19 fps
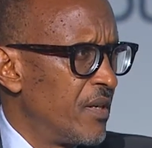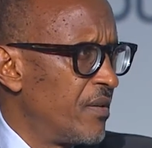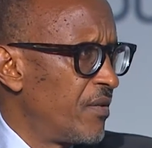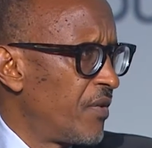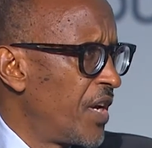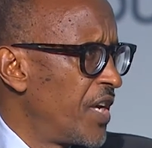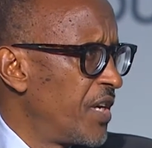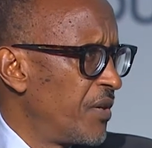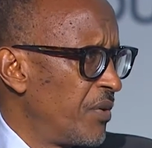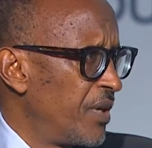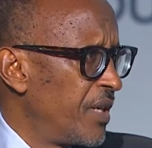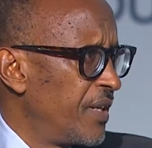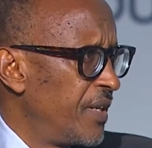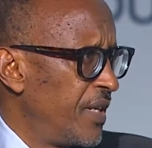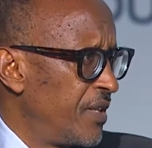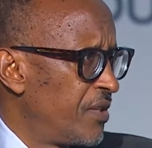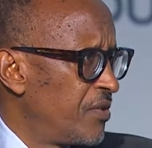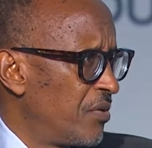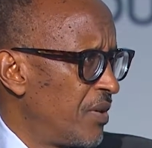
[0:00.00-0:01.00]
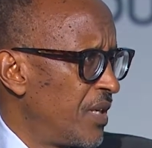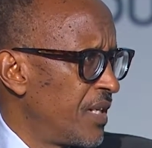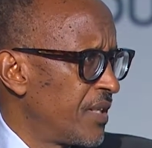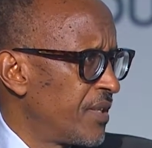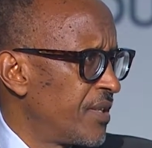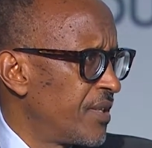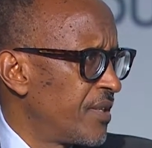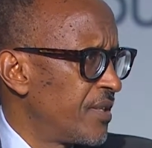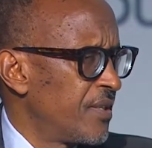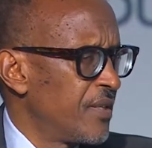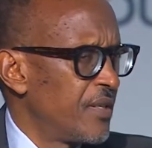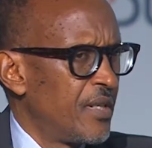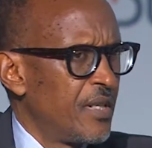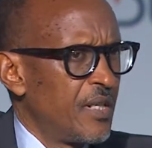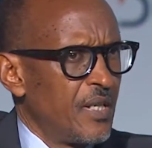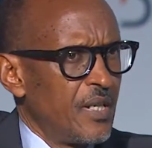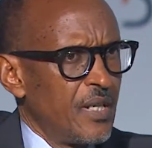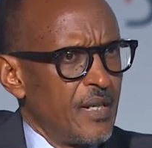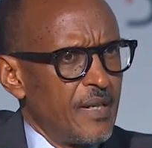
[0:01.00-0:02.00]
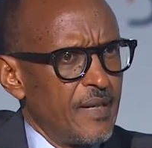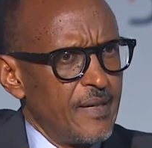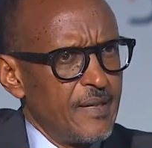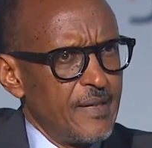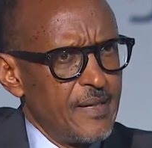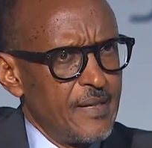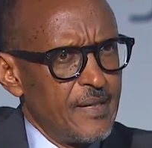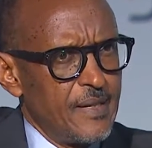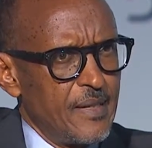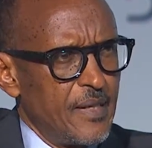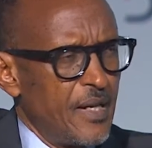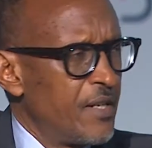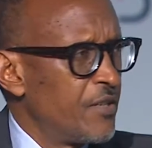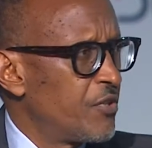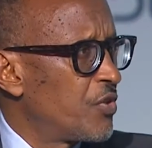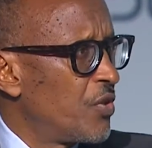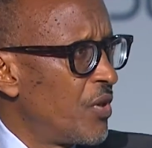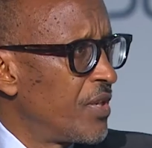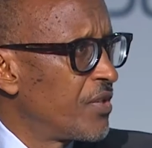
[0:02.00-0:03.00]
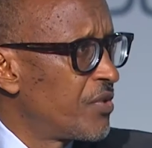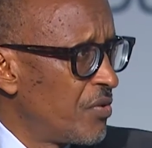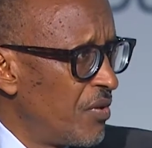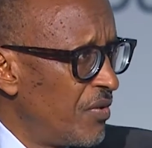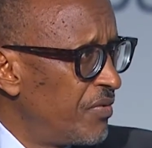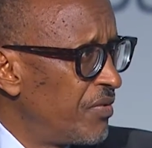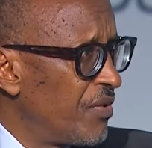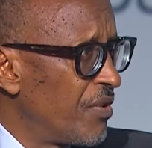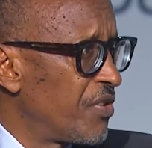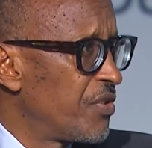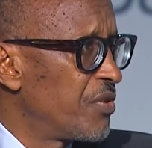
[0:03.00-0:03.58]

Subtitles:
railway networks, and so on and so forth.